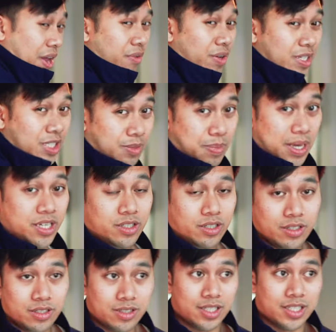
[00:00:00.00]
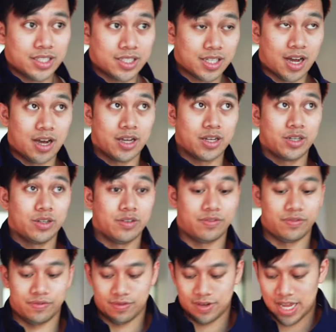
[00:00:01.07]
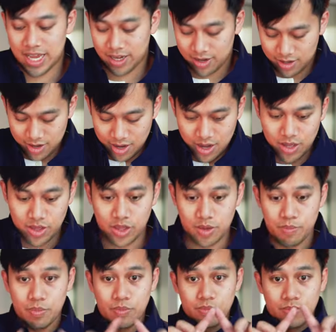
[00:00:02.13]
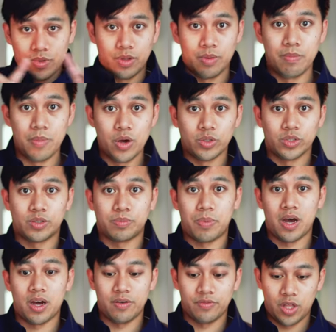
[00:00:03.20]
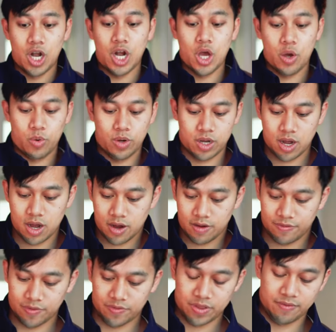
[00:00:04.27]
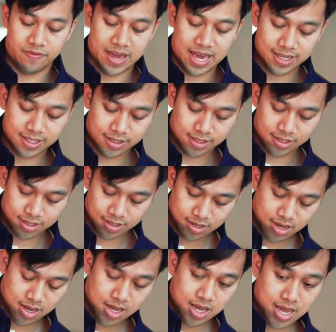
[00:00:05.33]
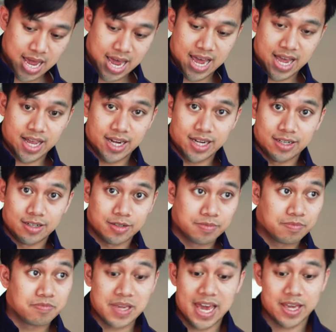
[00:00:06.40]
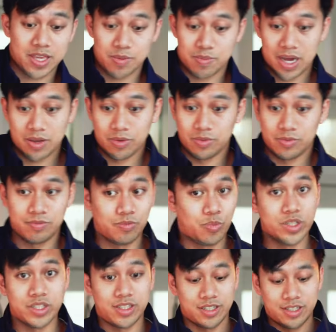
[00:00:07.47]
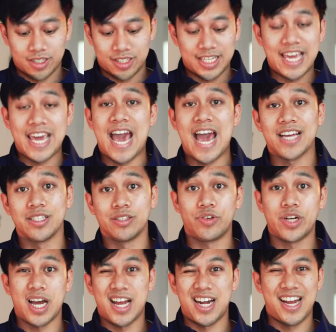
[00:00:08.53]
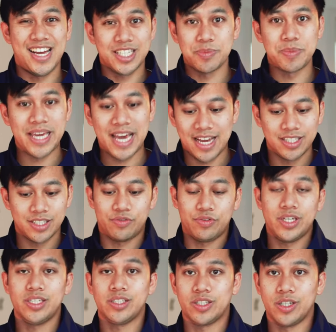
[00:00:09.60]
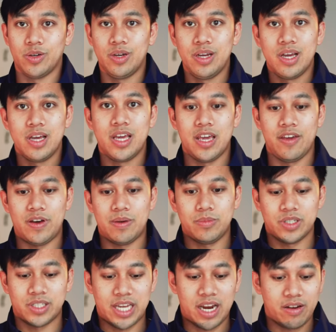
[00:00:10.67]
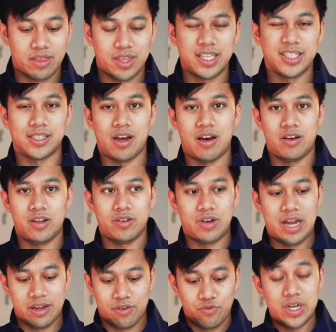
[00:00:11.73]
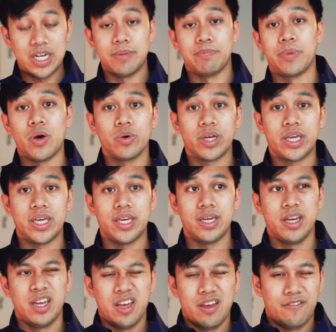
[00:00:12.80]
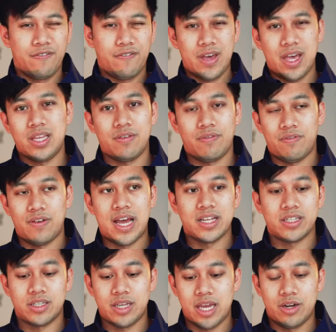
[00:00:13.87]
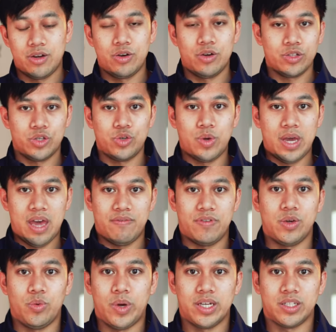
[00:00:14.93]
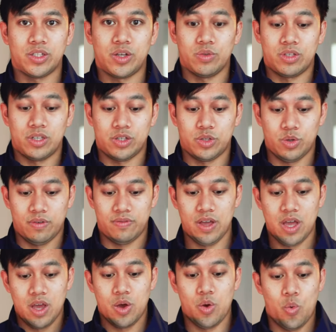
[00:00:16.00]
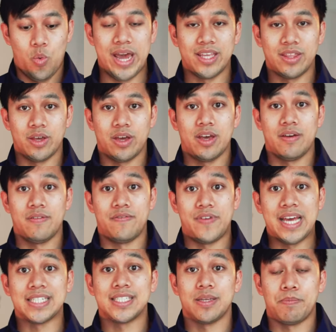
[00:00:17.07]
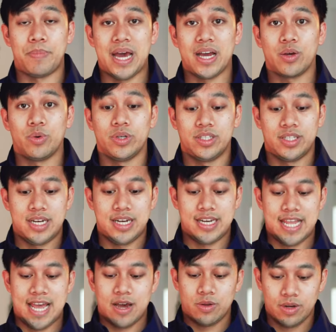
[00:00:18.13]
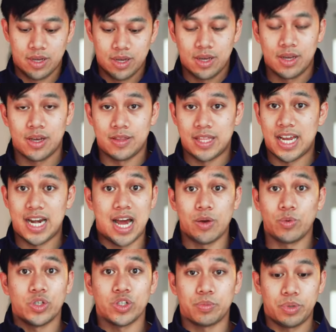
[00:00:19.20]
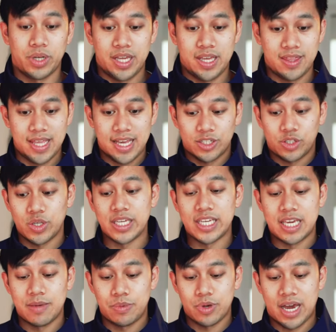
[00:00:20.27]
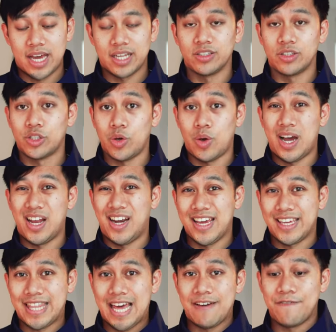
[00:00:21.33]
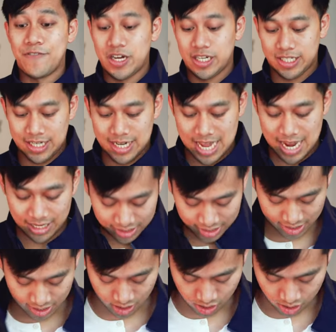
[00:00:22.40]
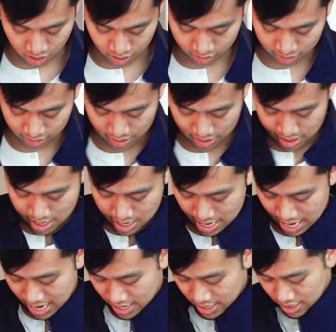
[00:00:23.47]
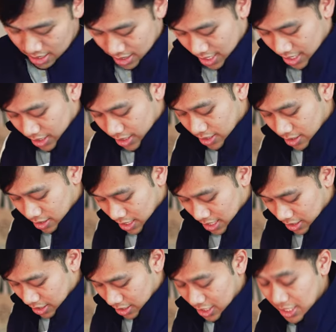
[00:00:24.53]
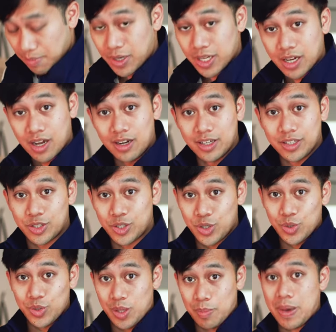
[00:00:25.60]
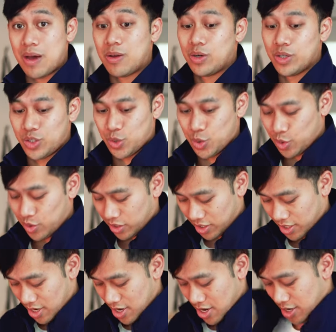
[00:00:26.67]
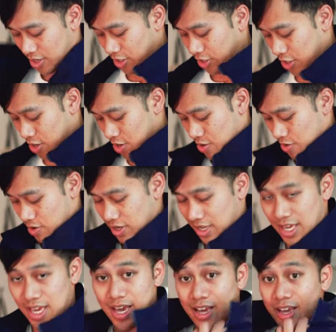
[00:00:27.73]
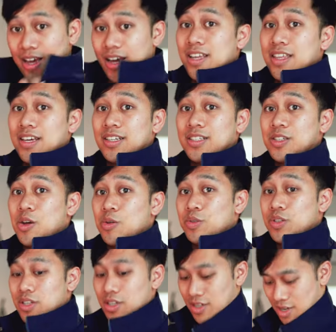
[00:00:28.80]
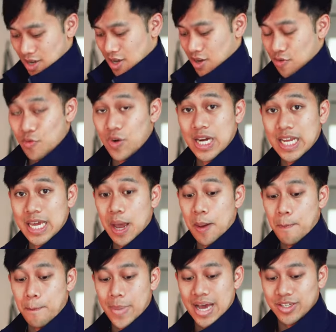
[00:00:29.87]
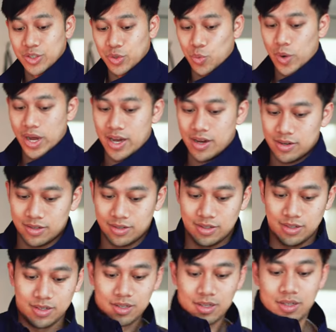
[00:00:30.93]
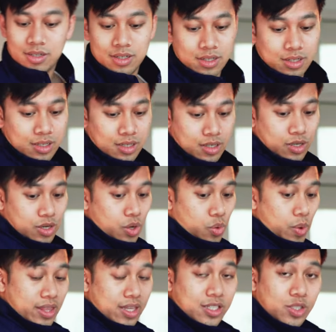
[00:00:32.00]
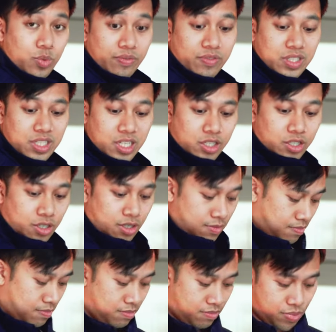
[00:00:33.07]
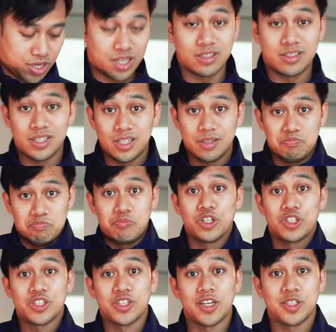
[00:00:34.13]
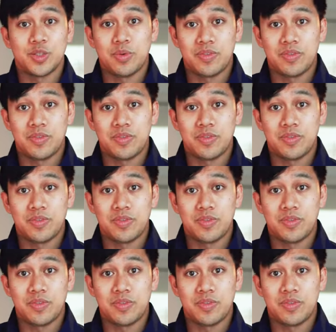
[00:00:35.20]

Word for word: spacious. It's kind of like the, the most part of the lower half of the vest. And yeah, you might want to just stay hands-free. I like to be hands-free, so if I'm just carrying things that aren't like really bulky, fairly flat and not too heavy where it's going to sort of weigh the vest backwards and down, then I would just put it in there so you can keep your hands. So I like that functionality a lot. And uh, this is a similar color to the Boundless shorts. So yeah, I think it's going to really match well. You can wear this with a t-shirt, but you can see it looks nice with the